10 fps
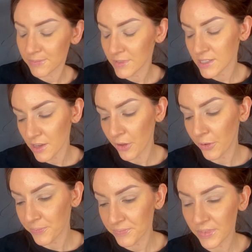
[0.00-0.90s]

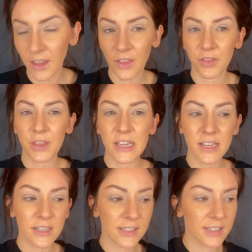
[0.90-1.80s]
So
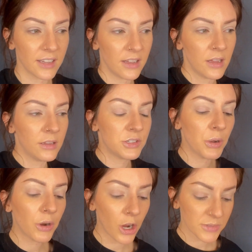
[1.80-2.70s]
these
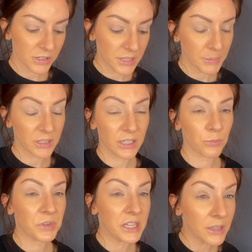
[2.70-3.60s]
duochromes are typically
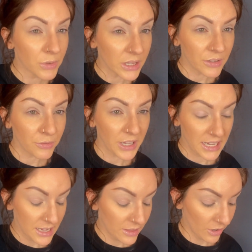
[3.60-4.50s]
really, really
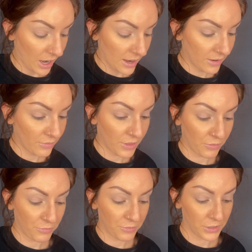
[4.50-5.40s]
flaky. They're kind of the
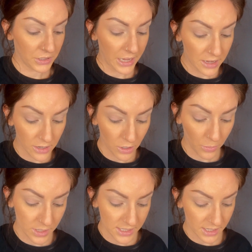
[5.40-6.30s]
flakier
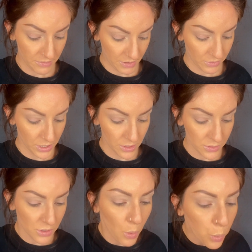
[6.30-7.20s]
ones that I've ever used.